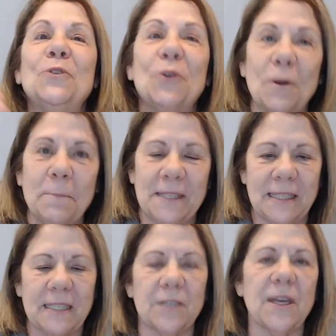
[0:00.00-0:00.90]
your
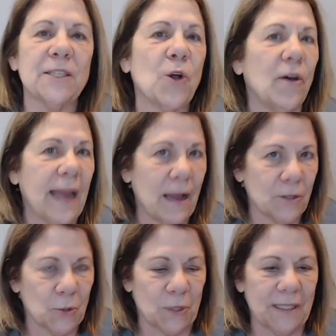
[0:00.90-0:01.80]
business. So that's called
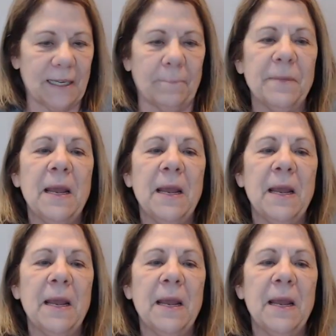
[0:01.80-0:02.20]
outsourcing.